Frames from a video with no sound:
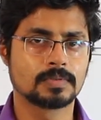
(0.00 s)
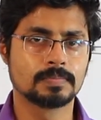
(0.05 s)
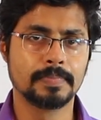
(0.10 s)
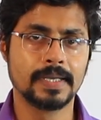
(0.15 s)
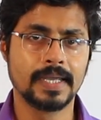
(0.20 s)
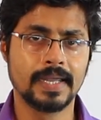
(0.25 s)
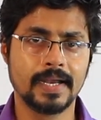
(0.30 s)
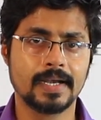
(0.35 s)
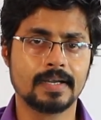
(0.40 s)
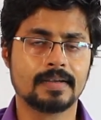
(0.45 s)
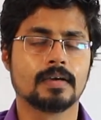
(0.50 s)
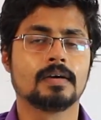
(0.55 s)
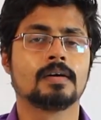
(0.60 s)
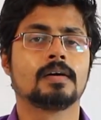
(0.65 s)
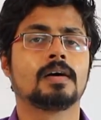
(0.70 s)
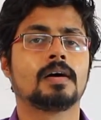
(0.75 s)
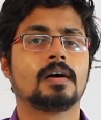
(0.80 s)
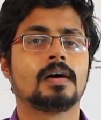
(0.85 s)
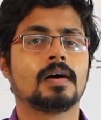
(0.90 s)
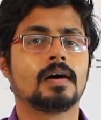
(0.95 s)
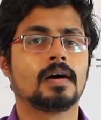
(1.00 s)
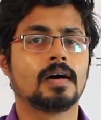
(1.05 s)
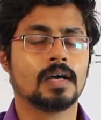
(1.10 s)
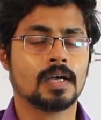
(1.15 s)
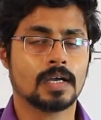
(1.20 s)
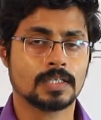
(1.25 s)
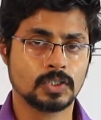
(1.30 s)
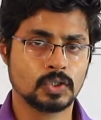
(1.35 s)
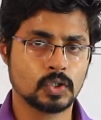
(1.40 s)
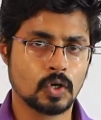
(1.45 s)
be it a
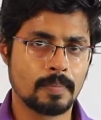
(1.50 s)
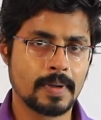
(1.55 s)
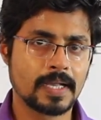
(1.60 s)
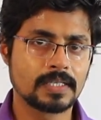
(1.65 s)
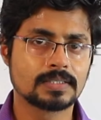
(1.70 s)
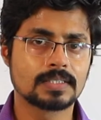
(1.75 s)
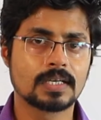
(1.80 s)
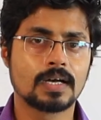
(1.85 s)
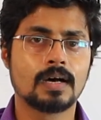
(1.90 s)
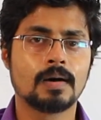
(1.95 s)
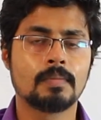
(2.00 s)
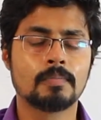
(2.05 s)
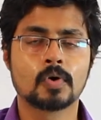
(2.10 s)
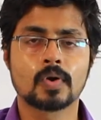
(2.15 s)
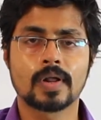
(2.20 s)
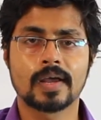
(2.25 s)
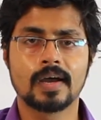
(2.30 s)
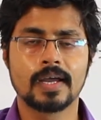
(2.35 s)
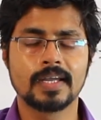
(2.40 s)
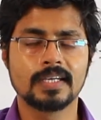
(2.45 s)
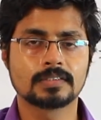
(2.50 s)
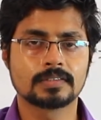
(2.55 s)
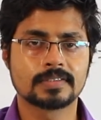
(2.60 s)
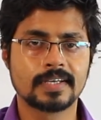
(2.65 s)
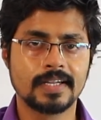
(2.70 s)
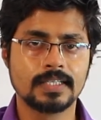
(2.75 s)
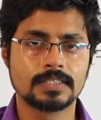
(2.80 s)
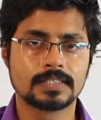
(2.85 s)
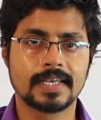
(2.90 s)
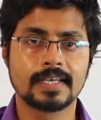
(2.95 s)
job exam or a higher
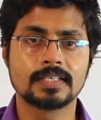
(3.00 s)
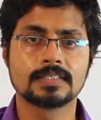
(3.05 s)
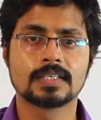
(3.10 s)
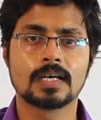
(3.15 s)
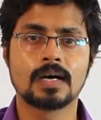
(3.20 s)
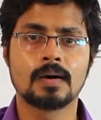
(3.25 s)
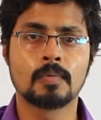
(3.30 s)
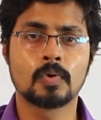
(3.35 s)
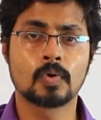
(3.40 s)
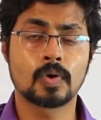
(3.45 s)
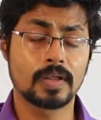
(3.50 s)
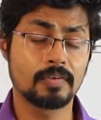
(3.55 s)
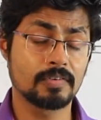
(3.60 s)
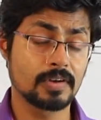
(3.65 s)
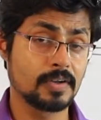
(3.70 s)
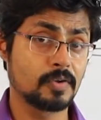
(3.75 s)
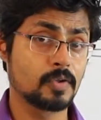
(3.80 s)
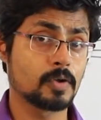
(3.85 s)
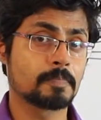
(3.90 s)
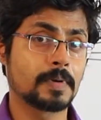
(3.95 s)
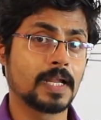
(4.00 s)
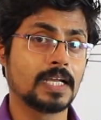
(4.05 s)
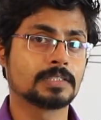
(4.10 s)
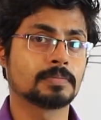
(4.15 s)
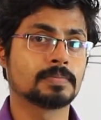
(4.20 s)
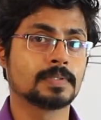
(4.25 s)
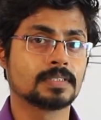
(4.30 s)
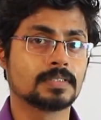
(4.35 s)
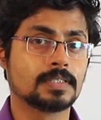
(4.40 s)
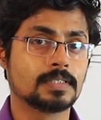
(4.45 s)
studies exam or even in your placements.